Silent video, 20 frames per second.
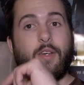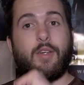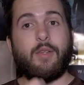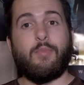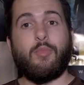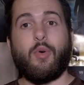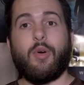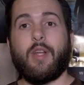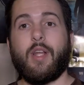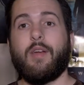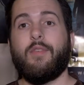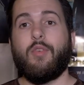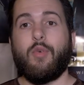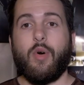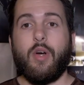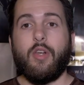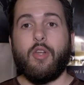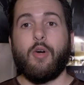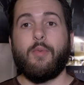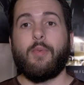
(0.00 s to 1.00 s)
morning
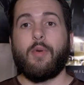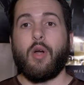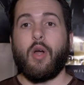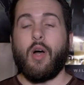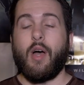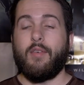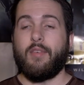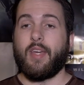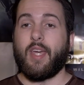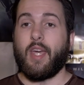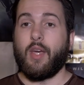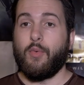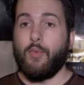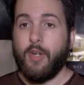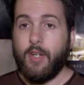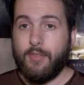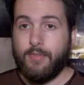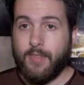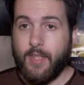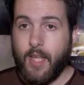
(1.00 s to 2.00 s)
everyone, hope you're all having a
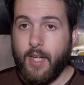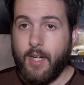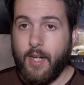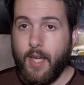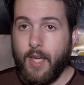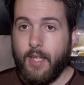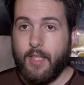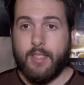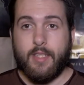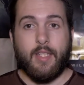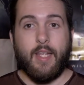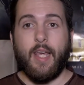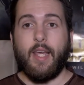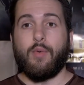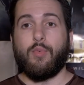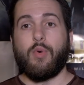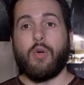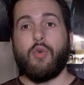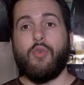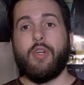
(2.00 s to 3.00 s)
wonderful day today. Today
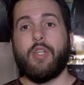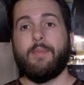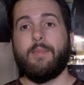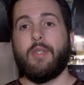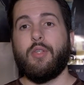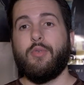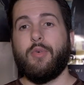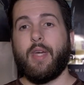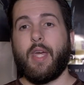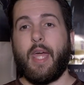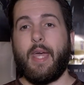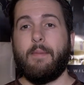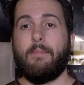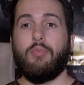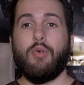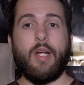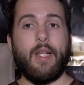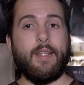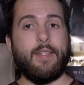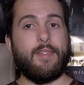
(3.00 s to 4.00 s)
we're going to be doing a
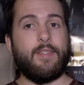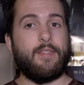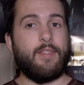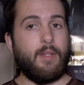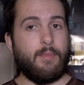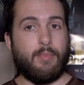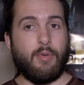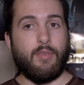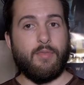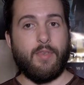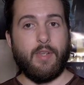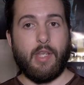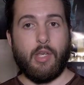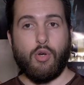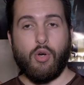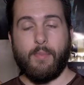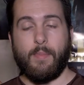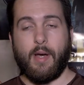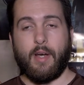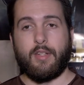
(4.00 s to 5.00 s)
pretty simple
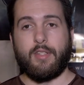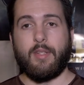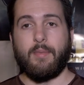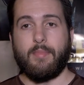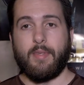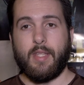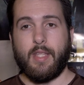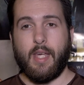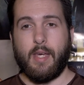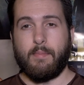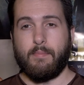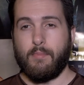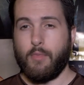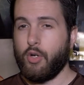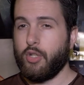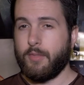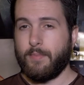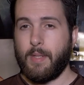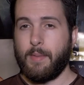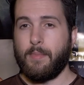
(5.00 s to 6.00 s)
video about something that
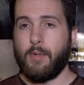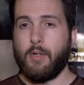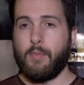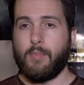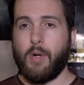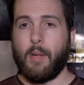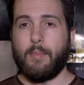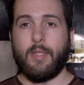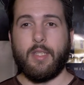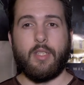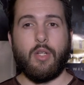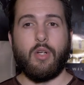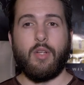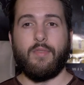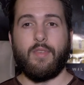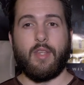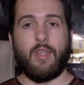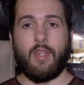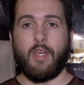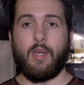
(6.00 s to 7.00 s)
most people probably don't
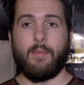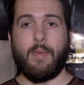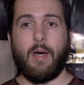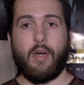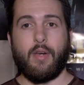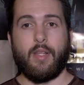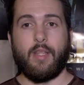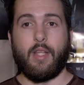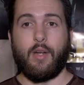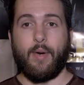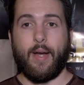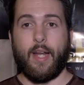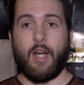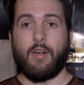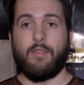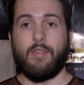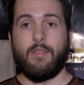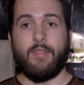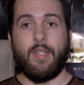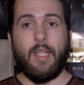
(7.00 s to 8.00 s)
even think about in their
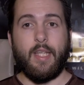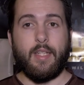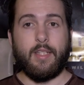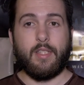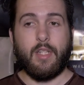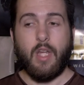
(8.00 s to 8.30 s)
AR-15s,